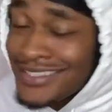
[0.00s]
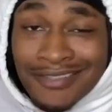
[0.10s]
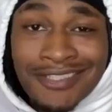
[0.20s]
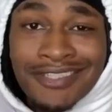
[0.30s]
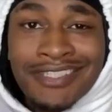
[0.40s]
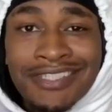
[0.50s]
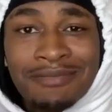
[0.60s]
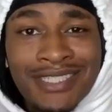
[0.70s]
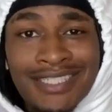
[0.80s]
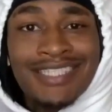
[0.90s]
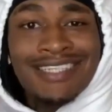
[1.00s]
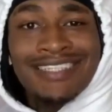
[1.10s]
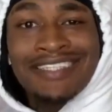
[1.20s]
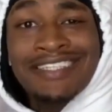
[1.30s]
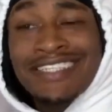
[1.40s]
is you gonna suck my
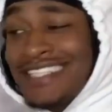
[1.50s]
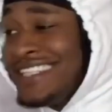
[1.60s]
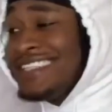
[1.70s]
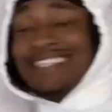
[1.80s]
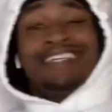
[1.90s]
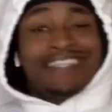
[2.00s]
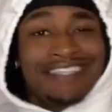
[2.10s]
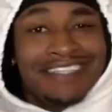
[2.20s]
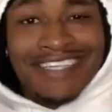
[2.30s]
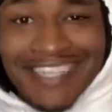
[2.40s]
You know what I'm saying? I'm trying to go